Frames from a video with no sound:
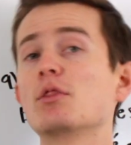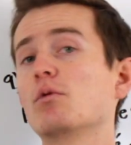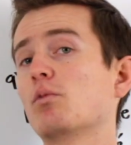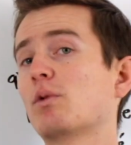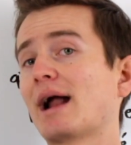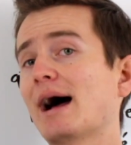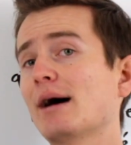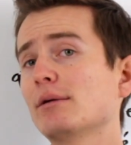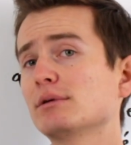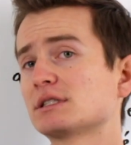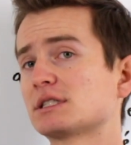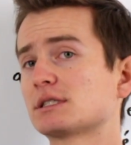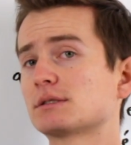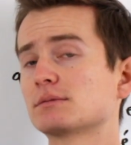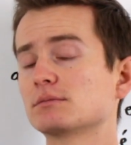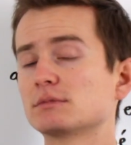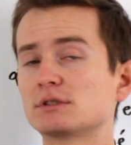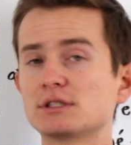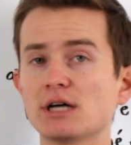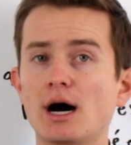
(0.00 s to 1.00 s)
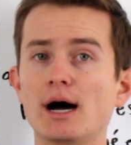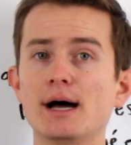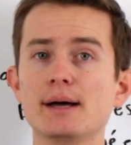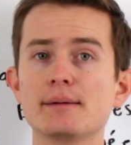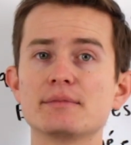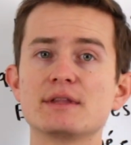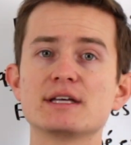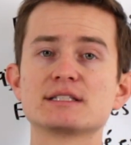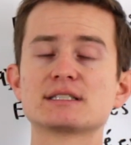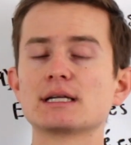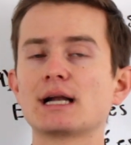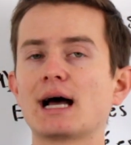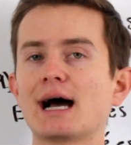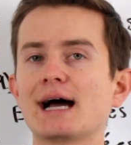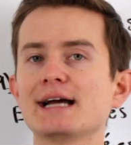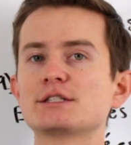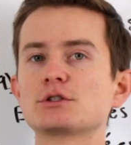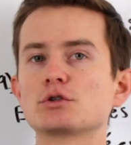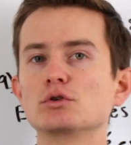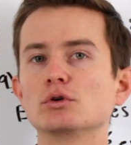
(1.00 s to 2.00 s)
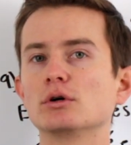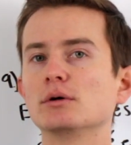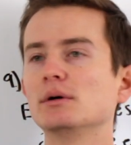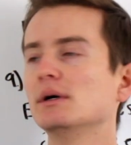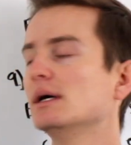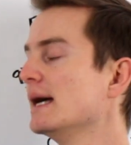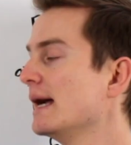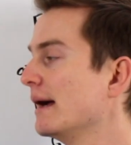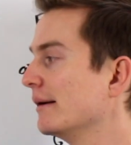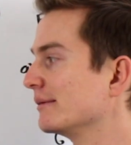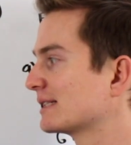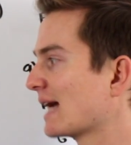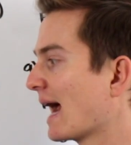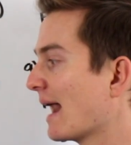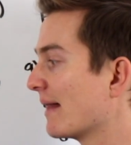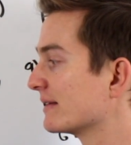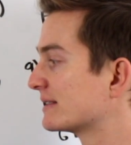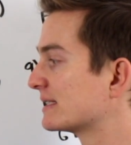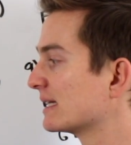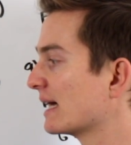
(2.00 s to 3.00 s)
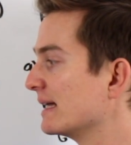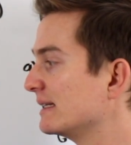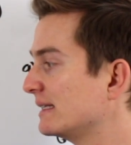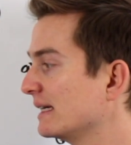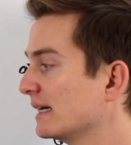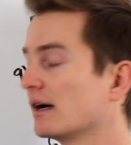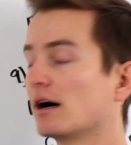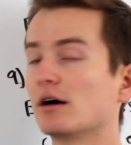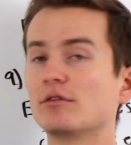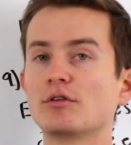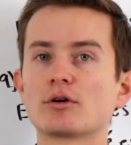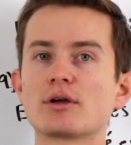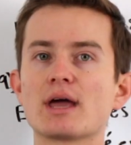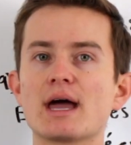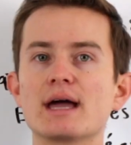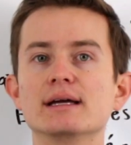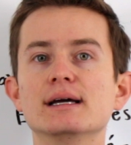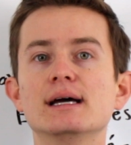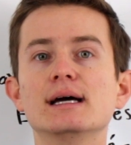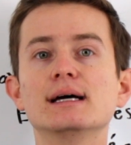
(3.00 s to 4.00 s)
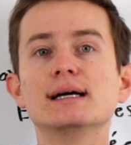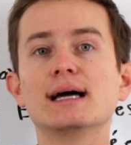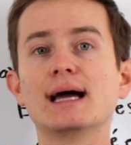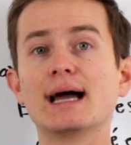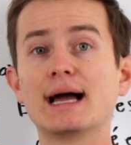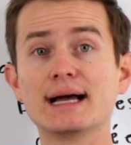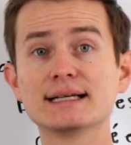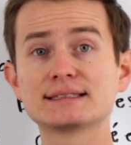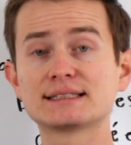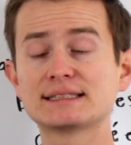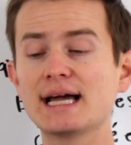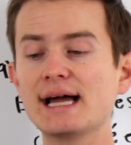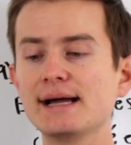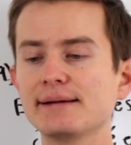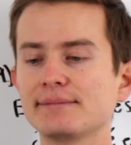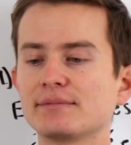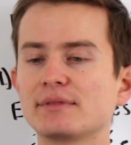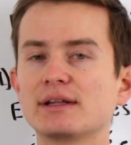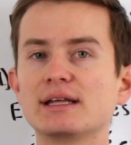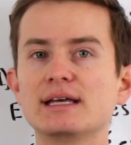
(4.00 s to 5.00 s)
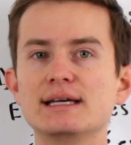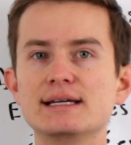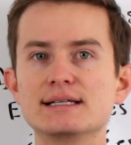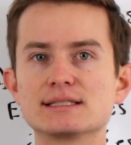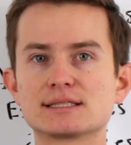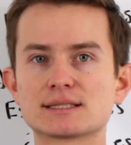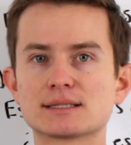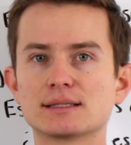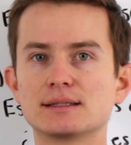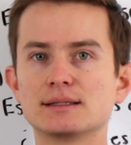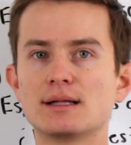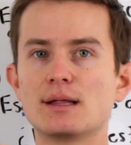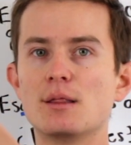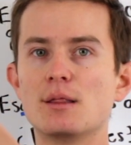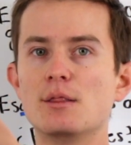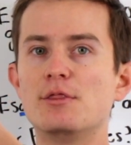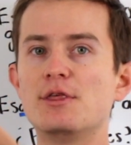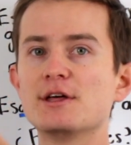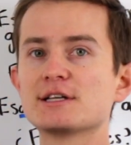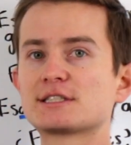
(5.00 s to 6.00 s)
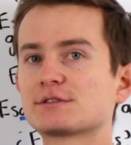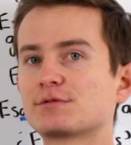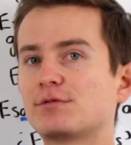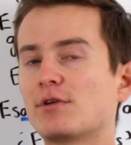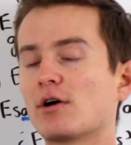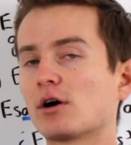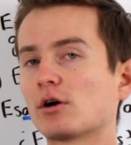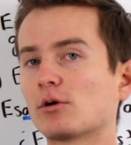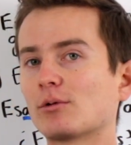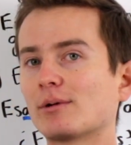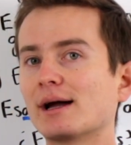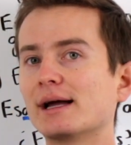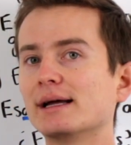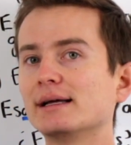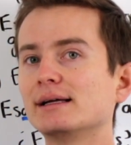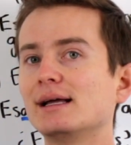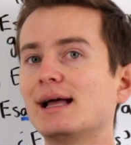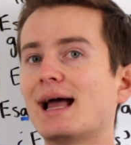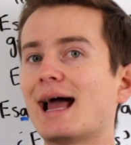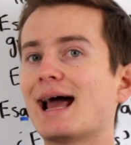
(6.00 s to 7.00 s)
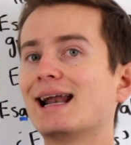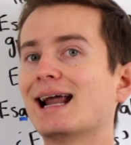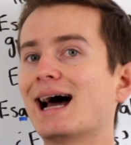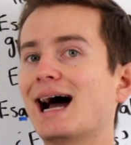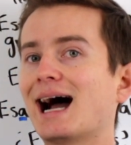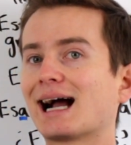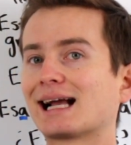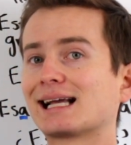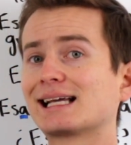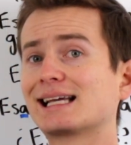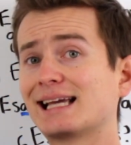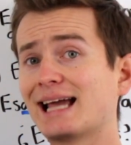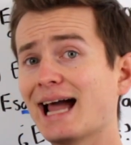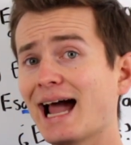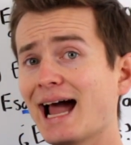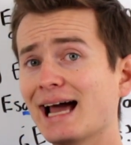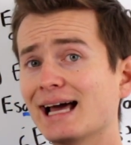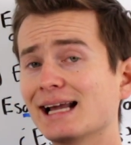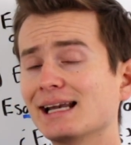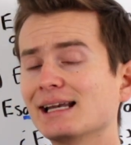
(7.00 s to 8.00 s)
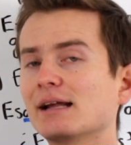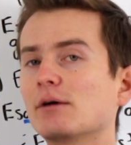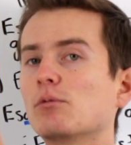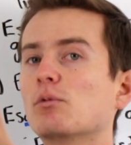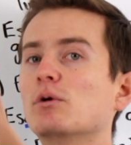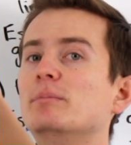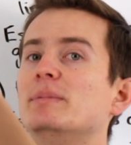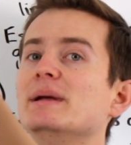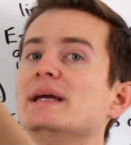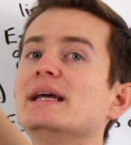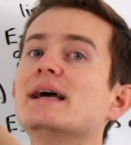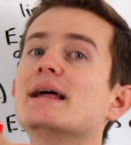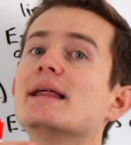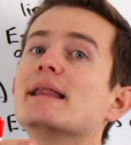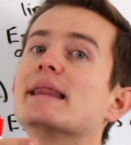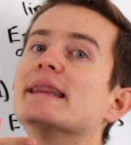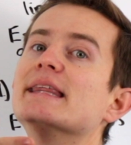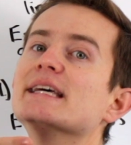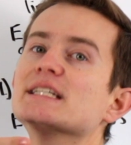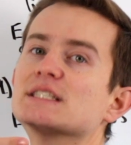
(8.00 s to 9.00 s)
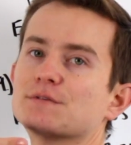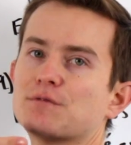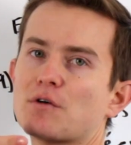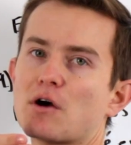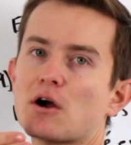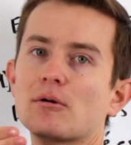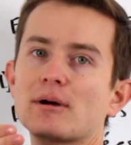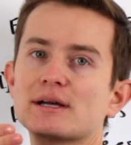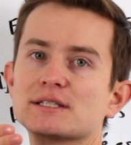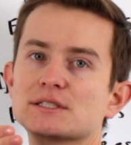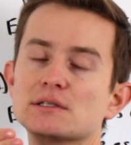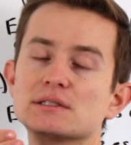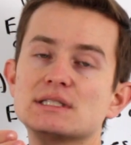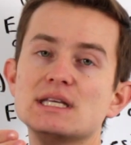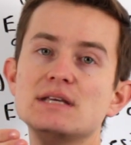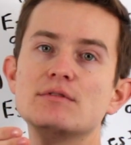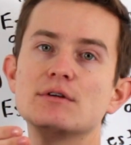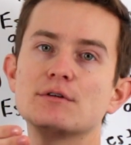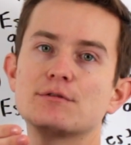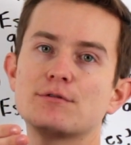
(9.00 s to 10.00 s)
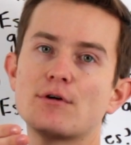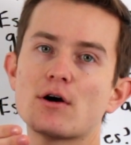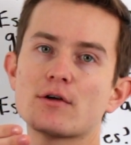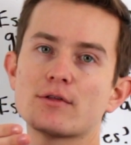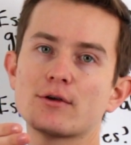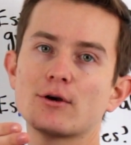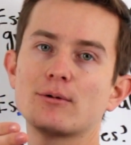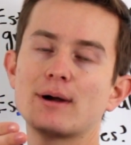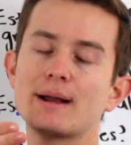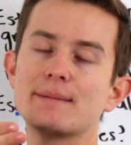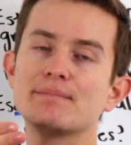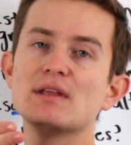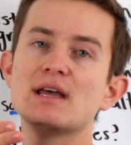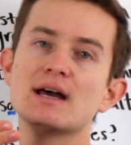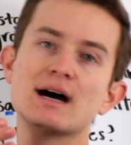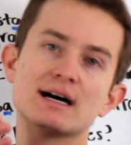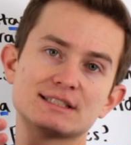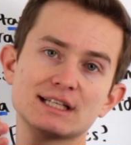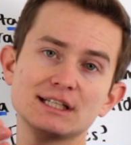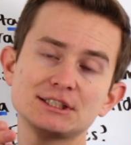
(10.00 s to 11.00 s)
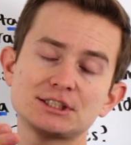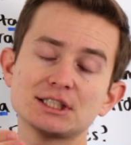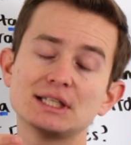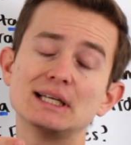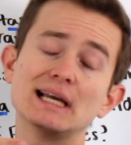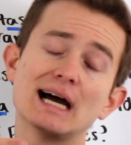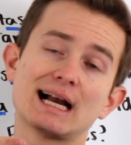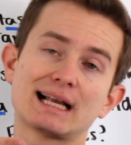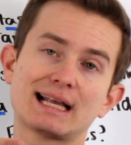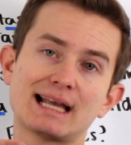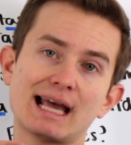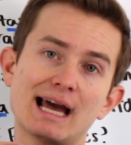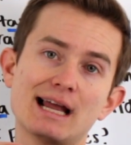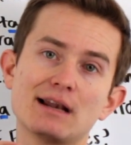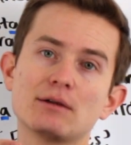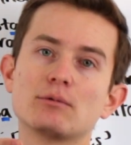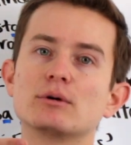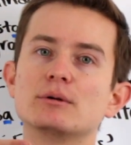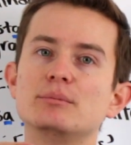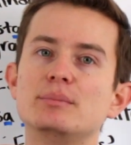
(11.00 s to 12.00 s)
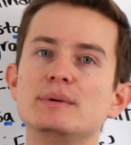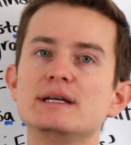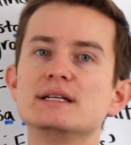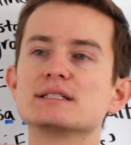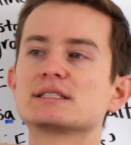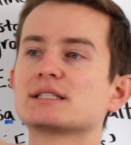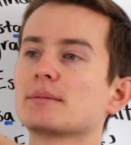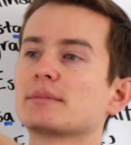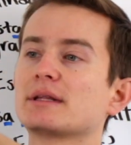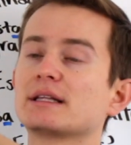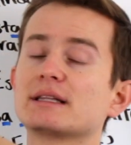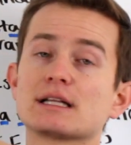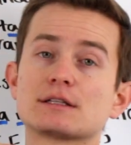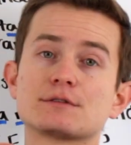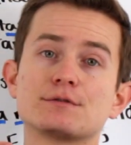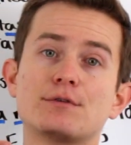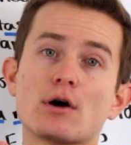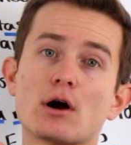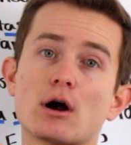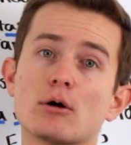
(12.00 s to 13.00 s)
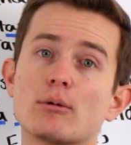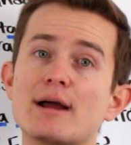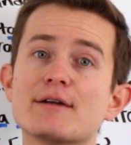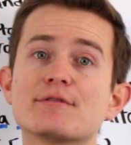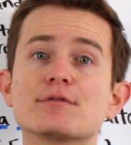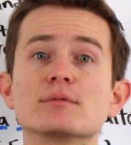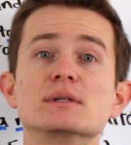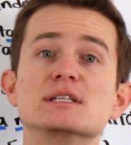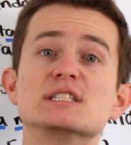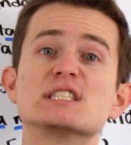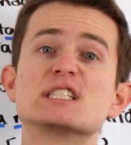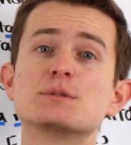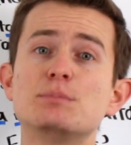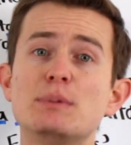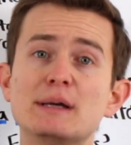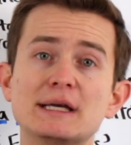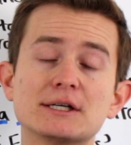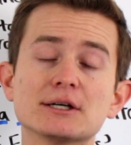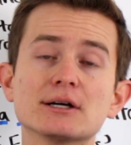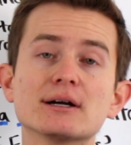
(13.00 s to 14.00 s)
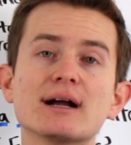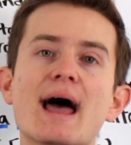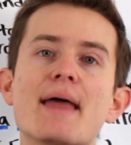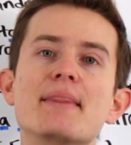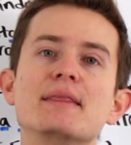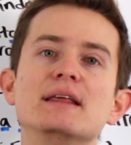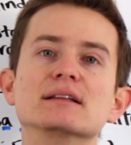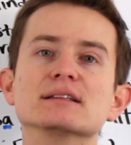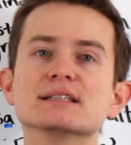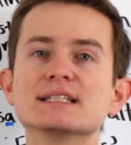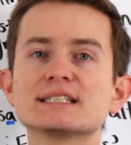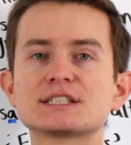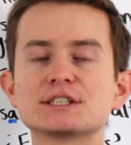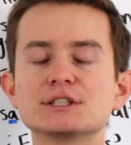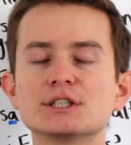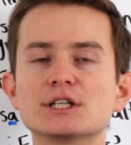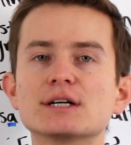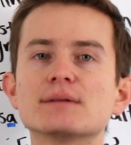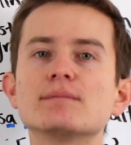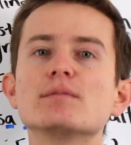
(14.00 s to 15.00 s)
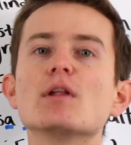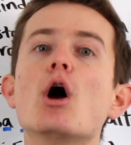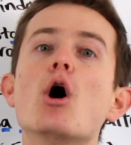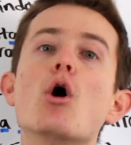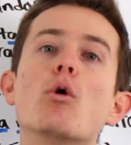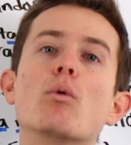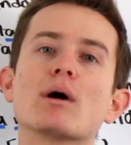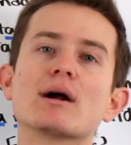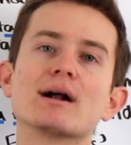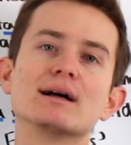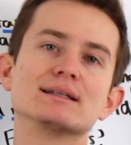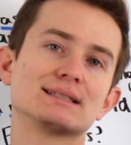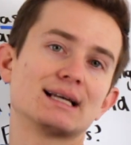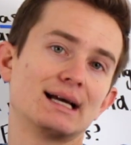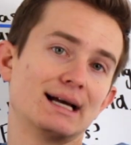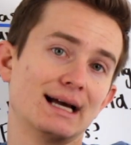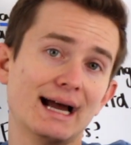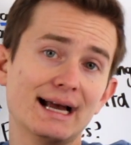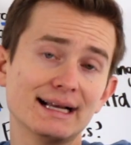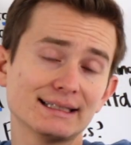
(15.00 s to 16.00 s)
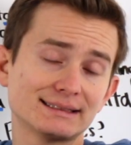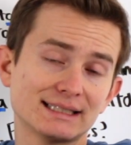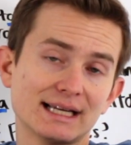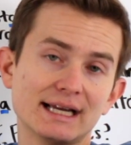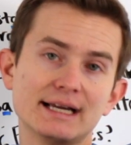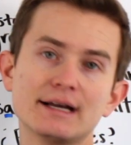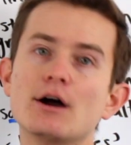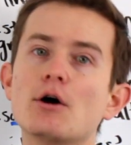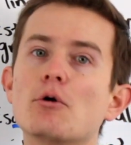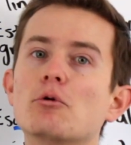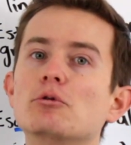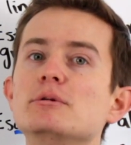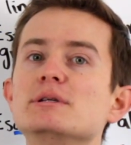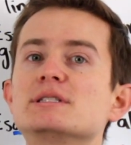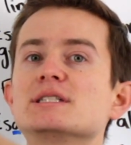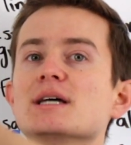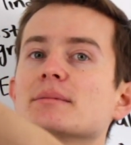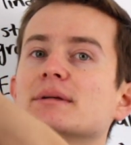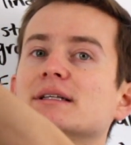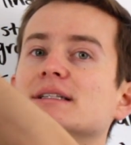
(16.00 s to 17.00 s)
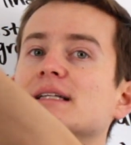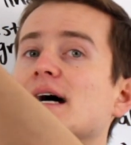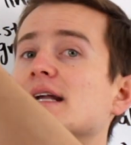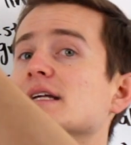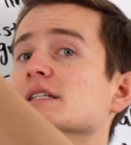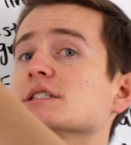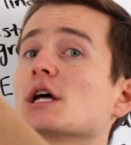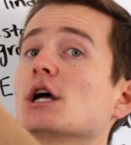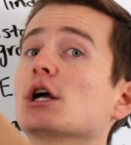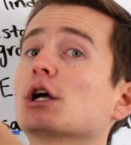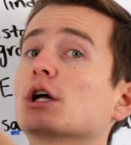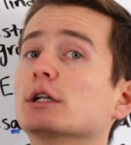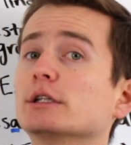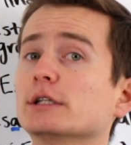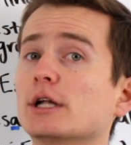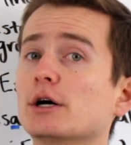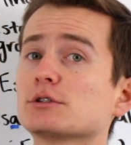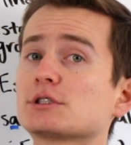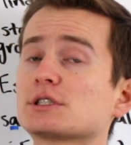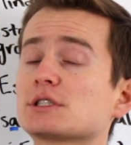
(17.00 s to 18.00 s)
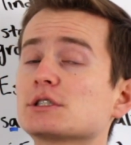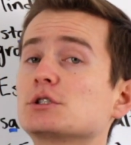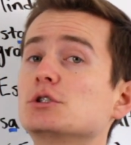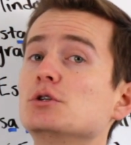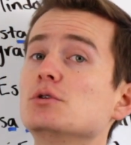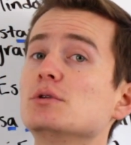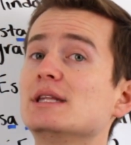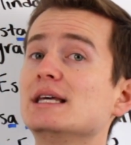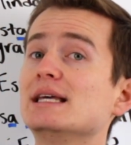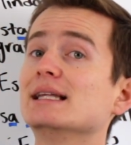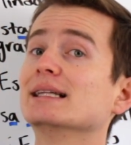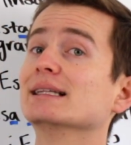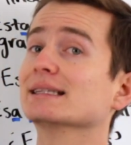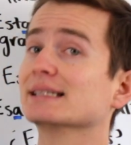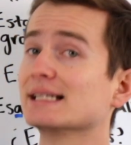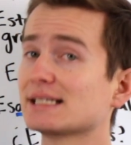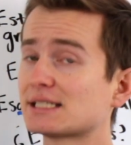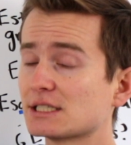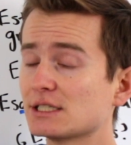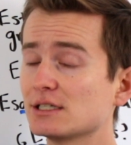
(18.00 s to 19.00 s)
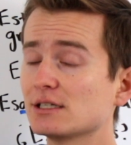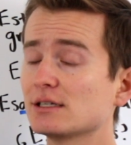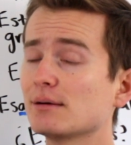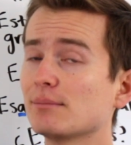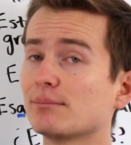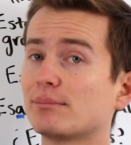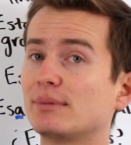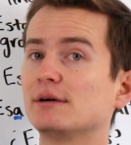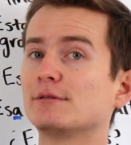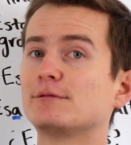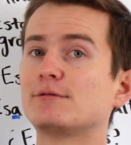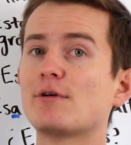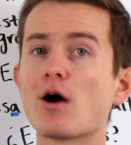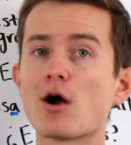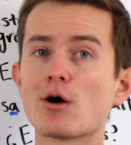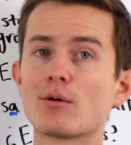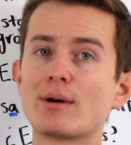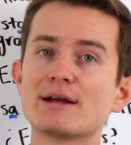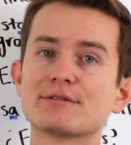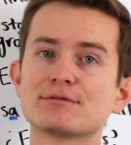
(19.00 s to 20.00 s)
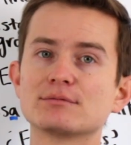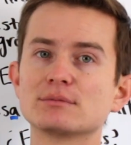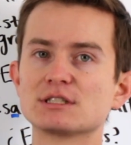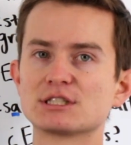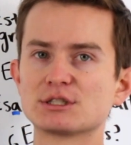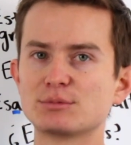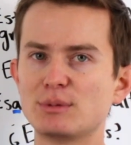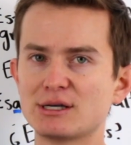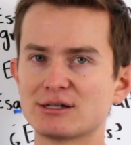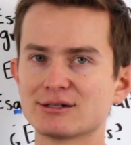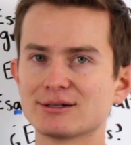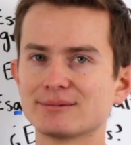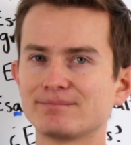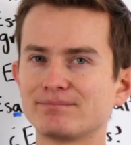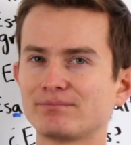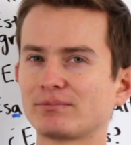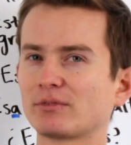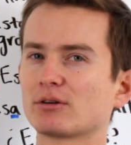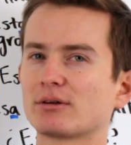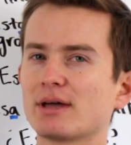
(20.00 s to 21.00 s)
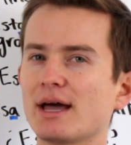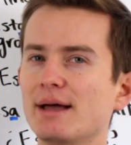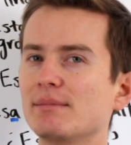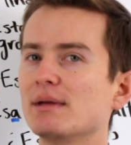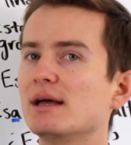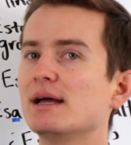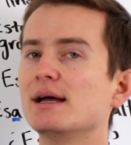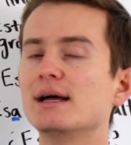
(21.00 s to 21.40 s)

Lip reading: When I was taught this in high school, it was kind of this idea of, okay, ese is this far away, and aquel would be this far away, so it's even farther away. Essentially, aquel would be something that's far away from the speaker and the listener, whereas ese would be something that is close to the listener, but far away from the speaker. Okay?